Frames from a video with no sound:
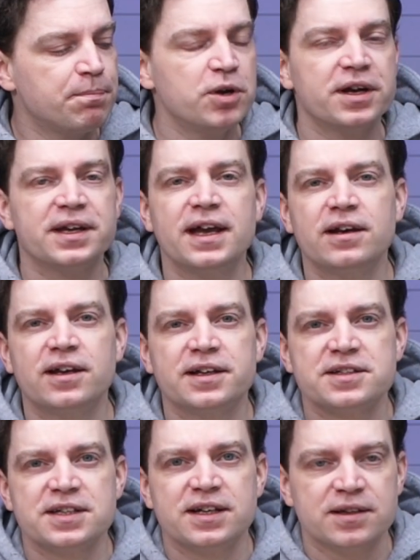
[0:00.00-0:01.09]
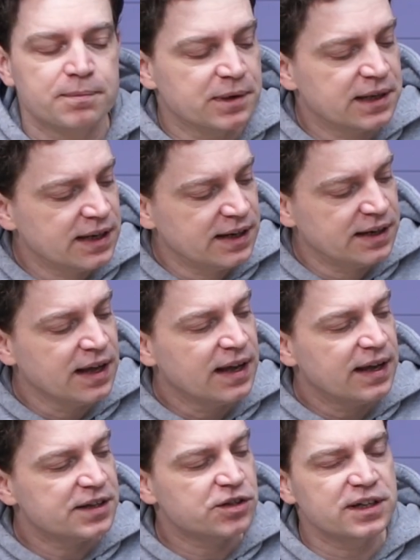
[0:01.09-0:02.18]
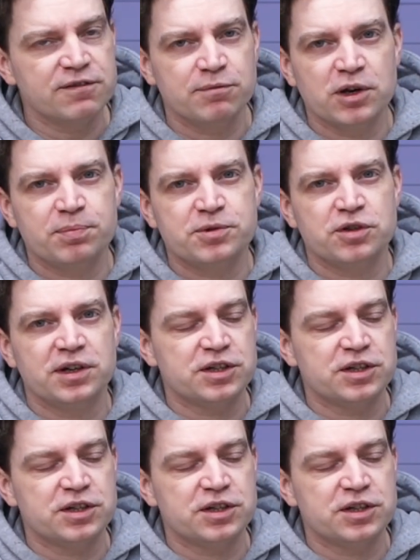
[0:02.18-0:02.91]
But again, like I said at the beginning, it's going to give him an opportunity